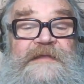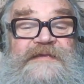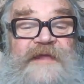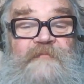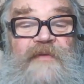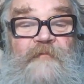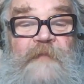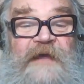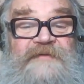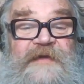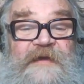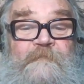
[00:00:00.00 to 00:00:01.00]

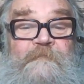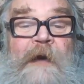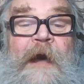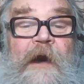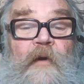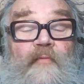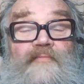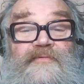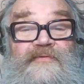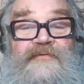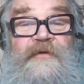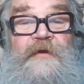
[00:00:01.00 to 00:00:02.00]
diplomatic
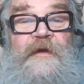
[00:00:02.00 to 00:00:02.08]
pouch.